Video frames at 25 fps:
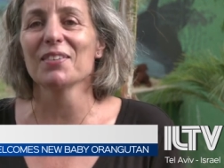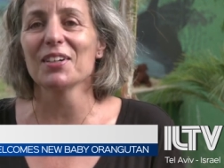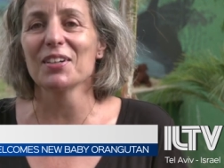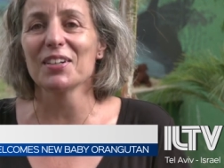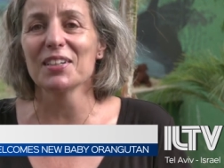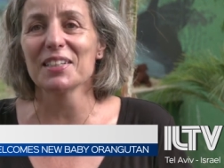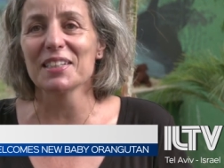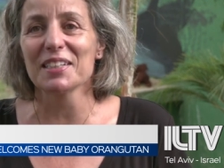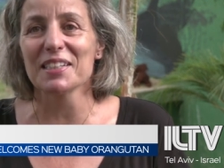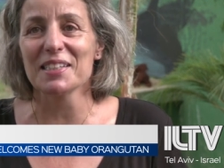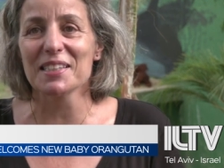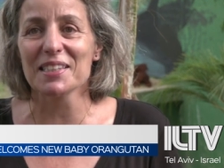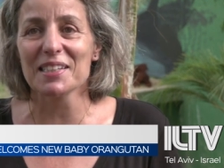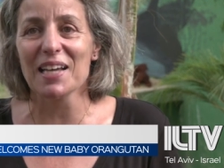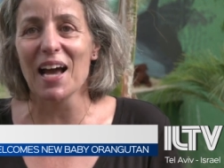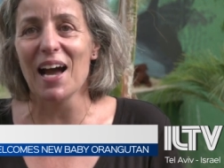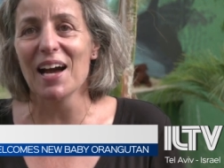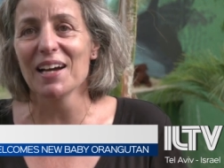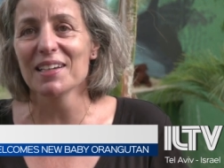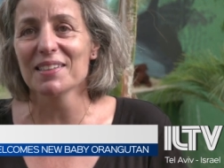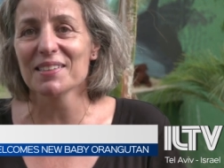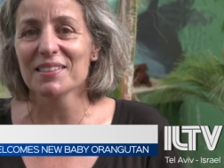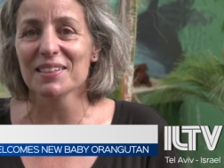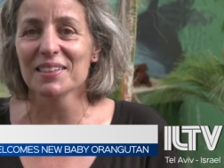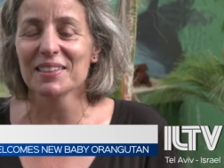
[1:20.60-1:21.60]
very
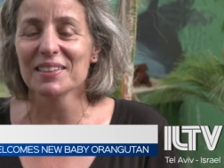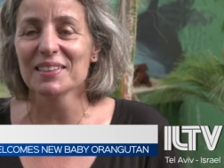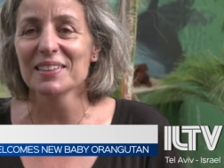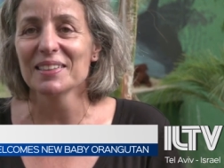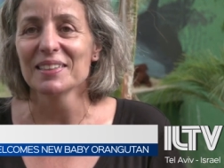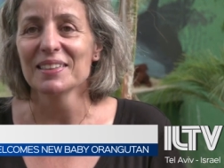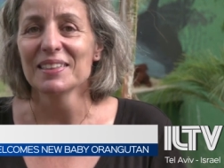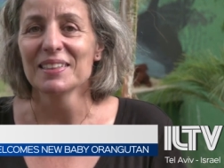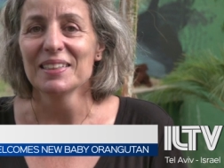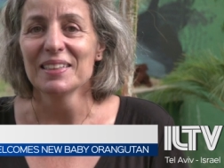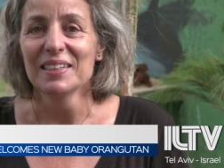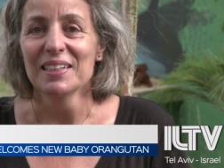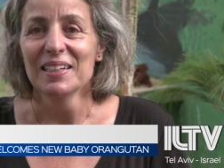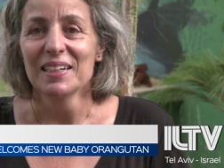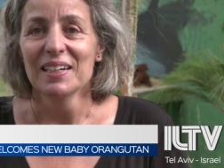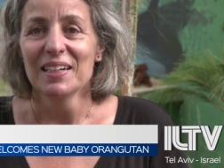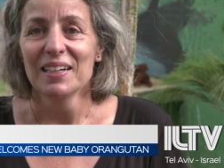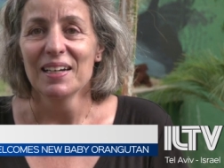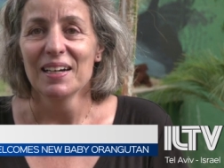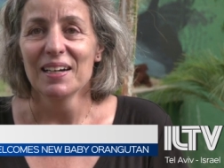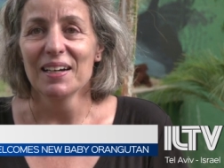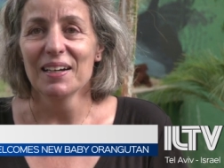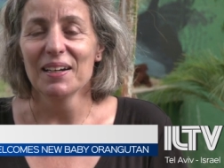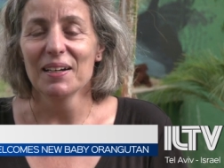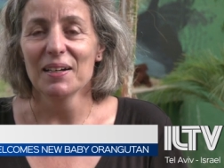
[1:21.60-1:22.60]
disguising.
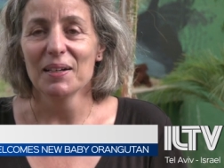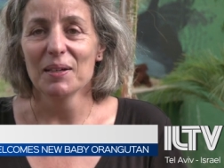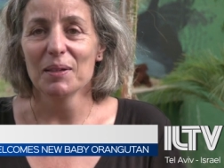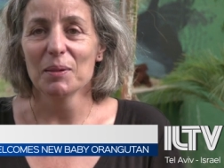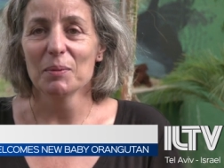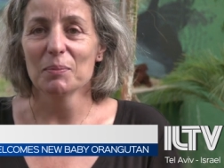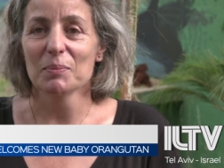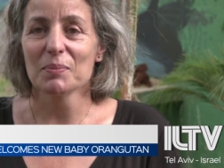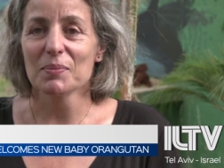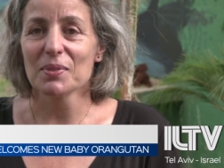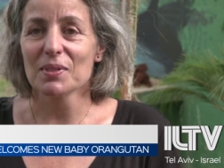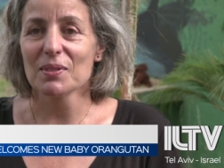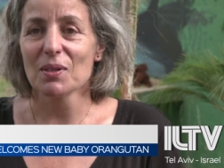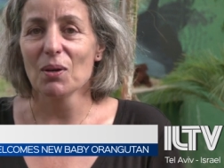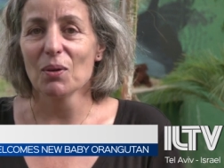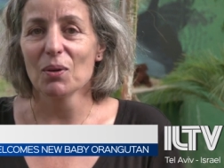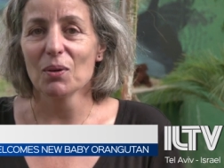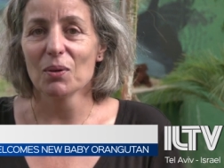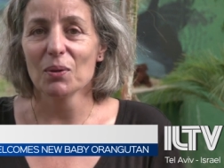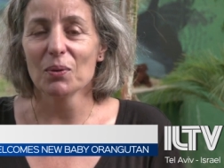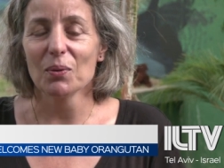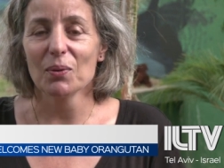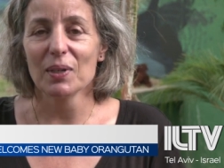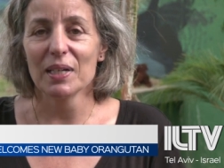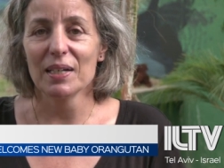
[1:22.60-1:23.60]
Um,
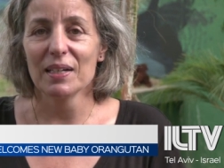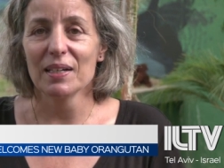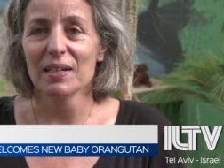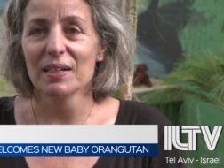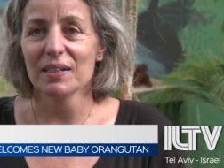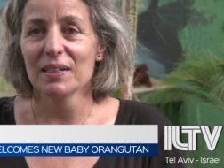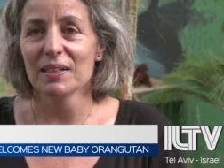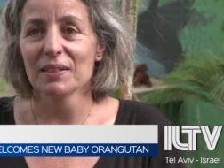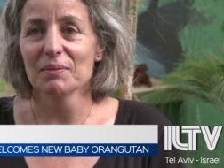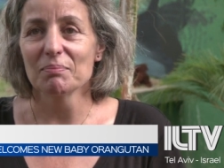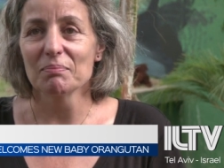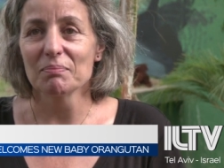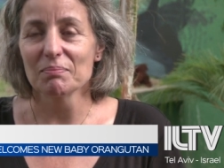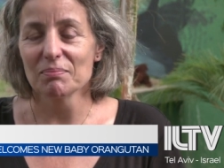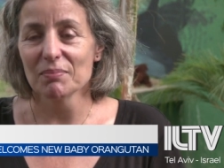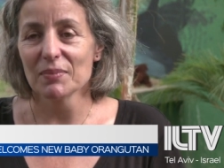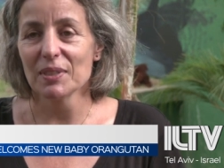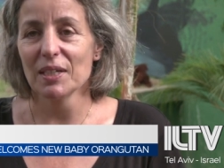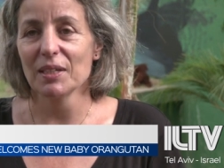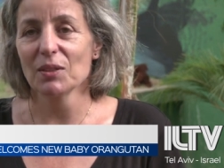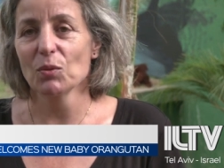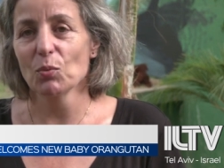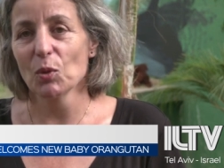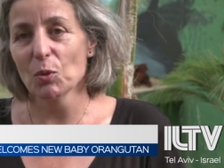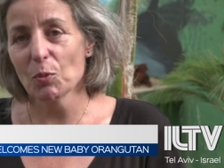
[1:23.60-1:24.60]
so um,
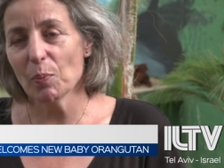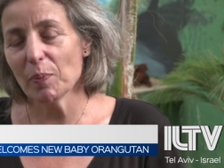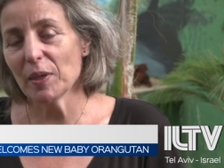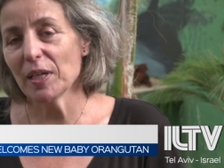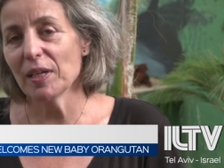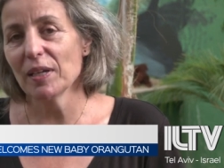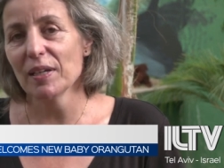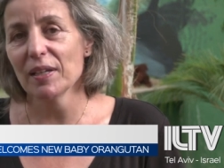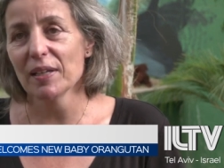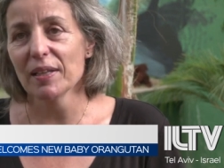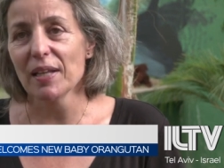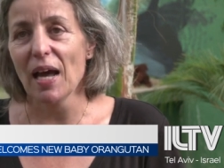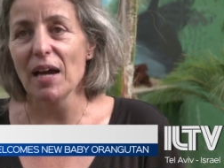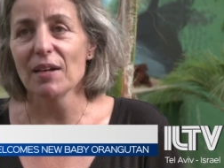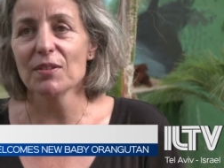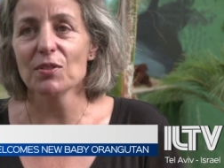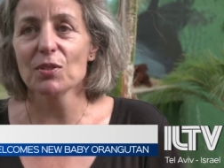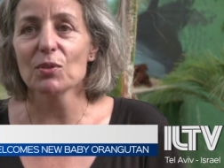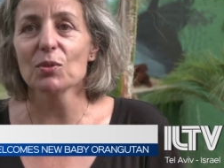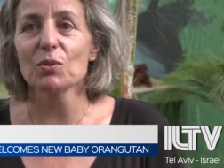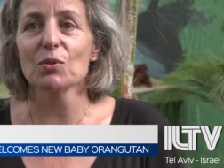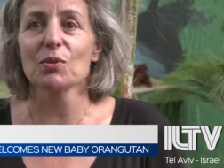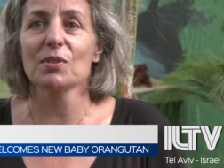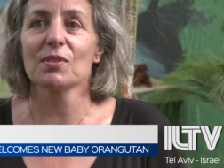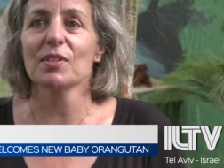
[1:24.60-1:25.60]
it would be
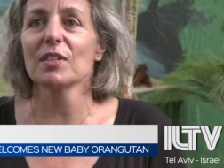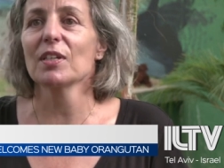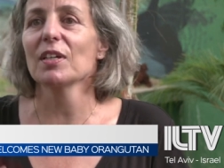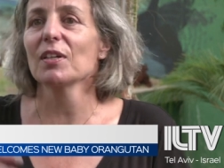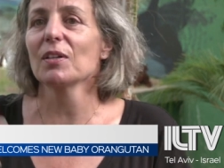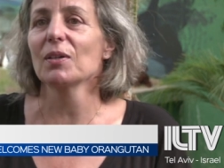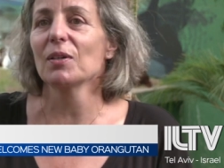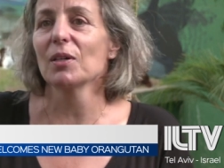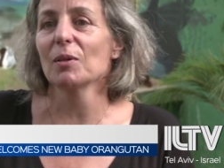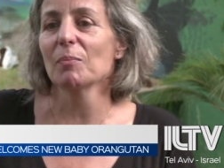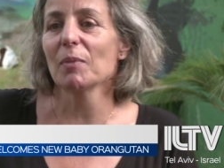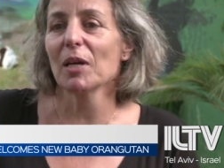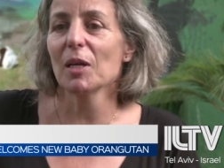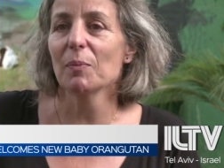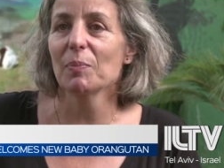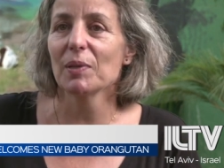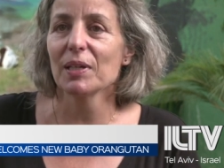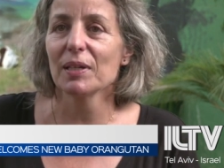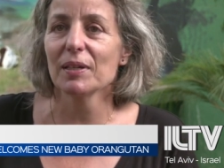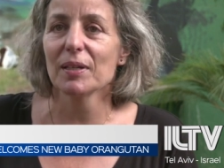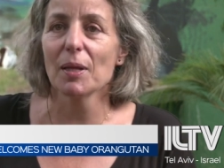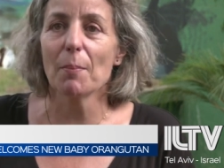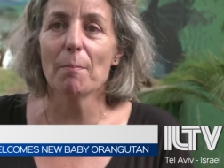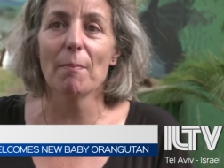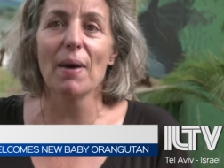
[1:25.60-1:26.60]
nicer to see her
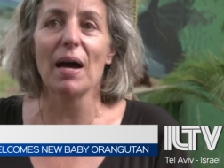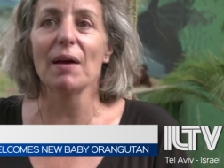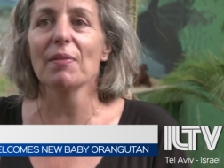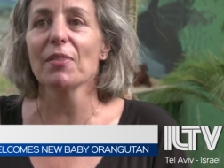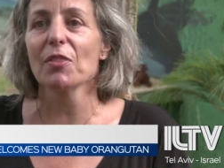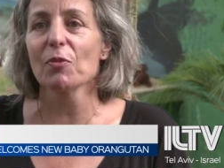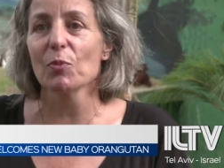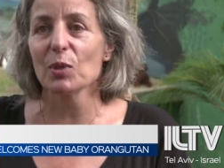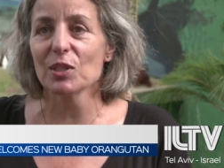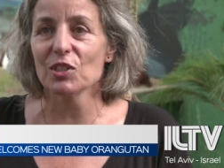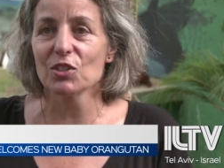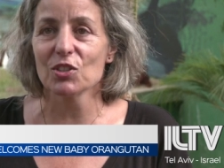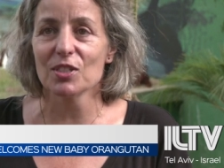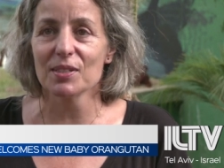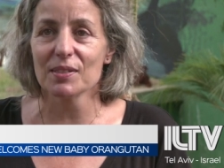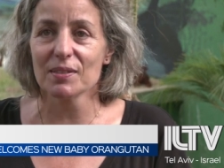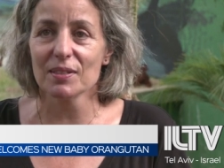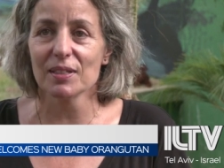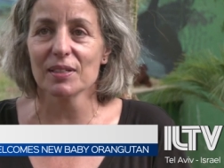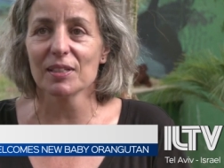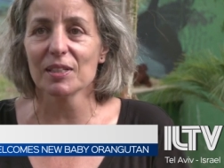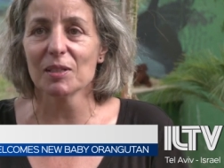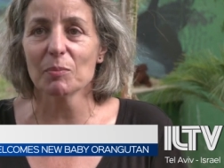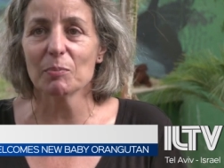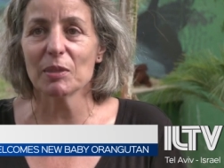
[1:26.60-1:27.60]
maybe in a month when she's a
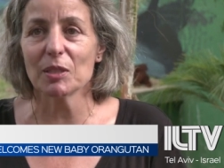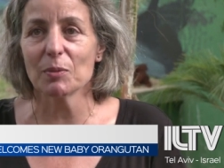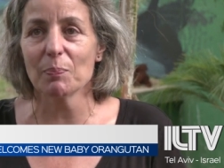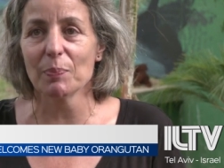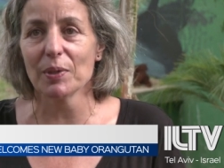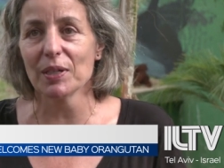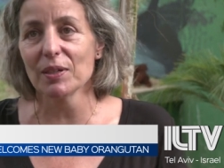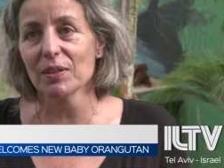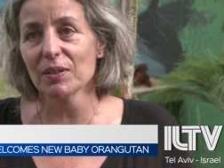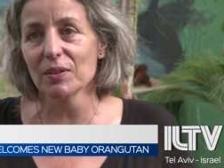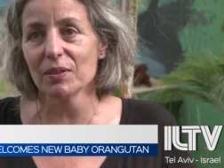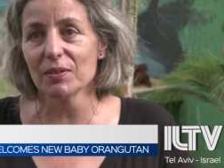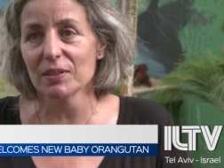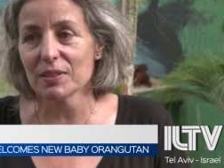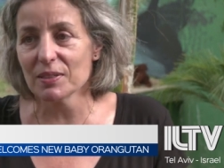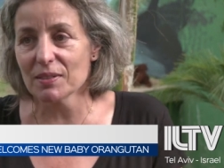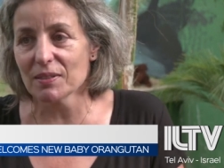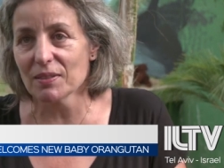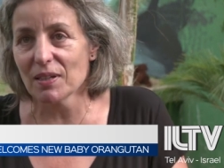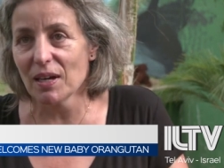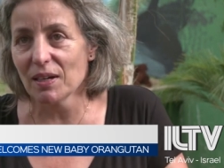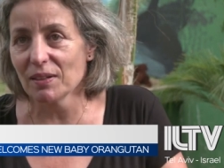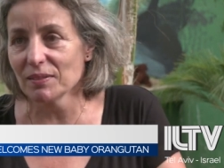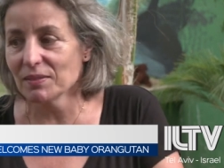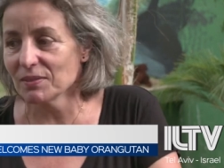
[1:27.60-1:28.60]
little bit bigger and
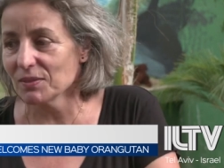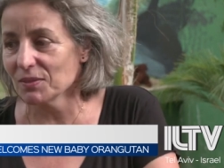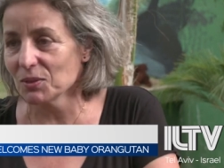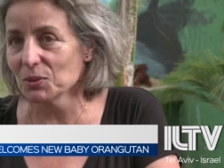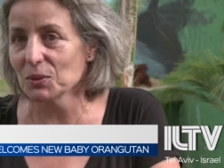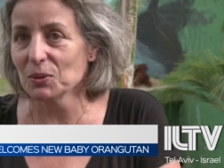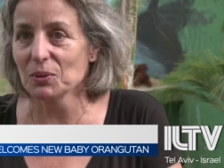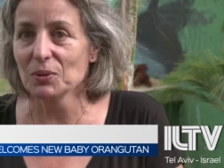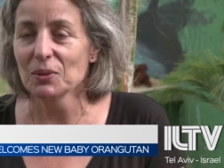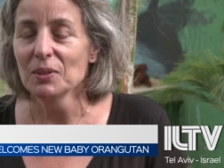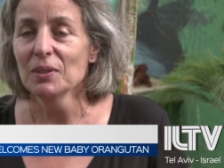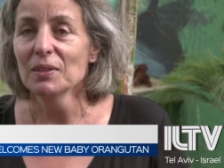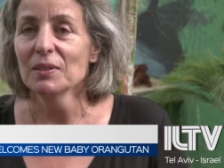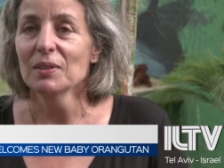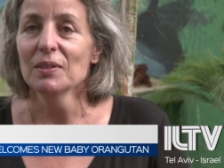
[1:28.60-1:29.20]
start to,